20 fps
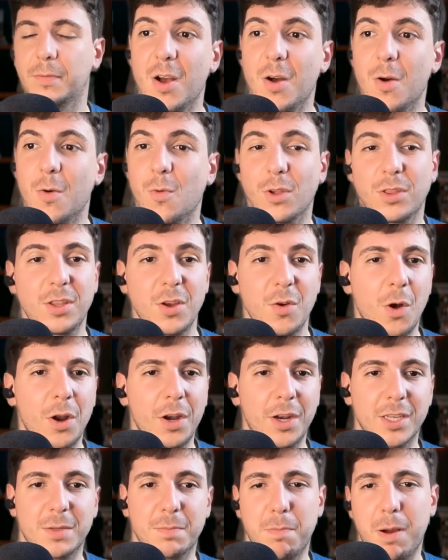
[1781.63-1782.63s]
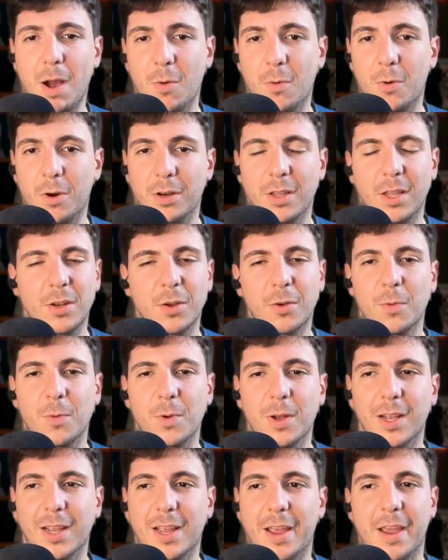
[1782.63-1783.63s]
what they want is power. They don't
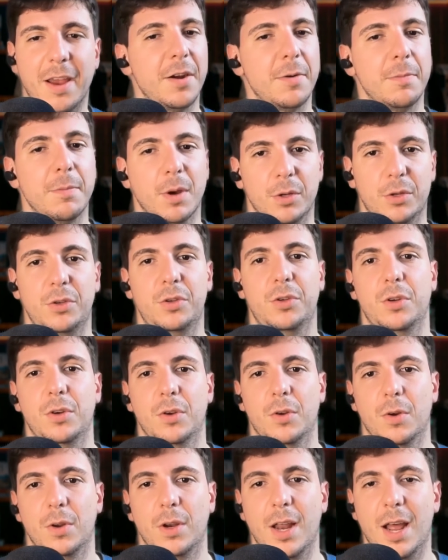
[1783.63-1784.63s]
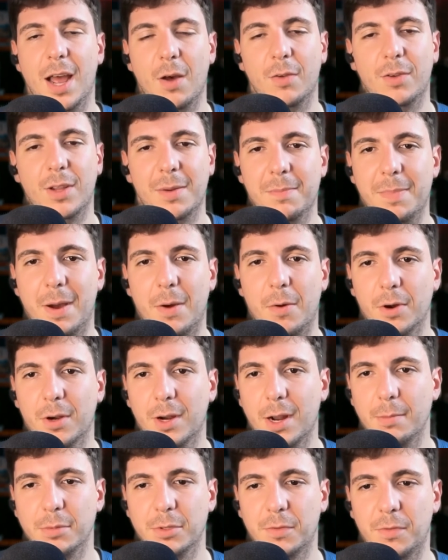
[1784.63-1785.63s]
care much on how that power
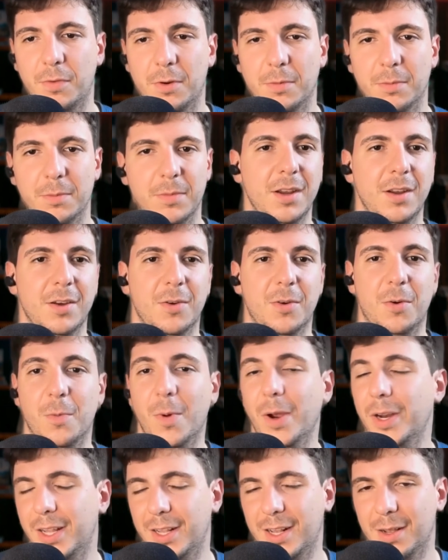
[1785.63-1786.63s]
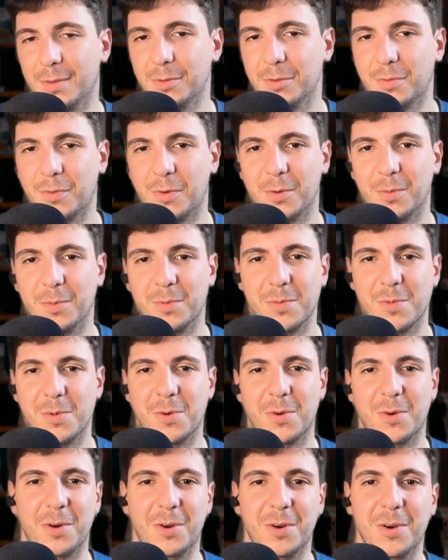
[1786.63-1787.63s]
comes from or where that comes from
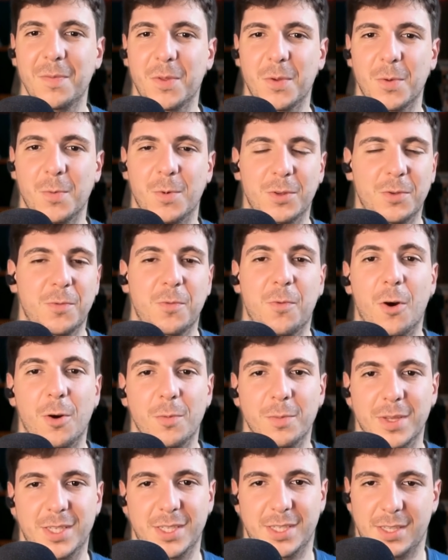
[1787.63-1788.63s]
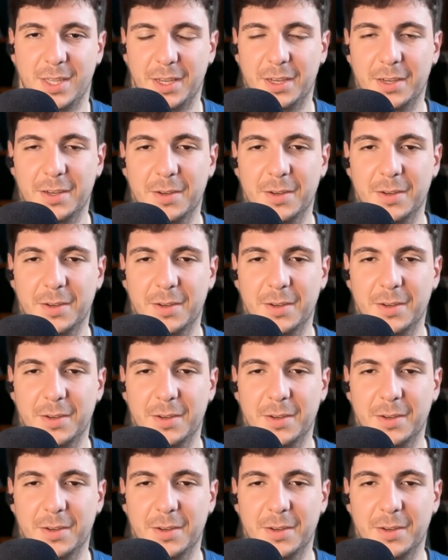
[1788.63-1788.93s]
or what form does it take.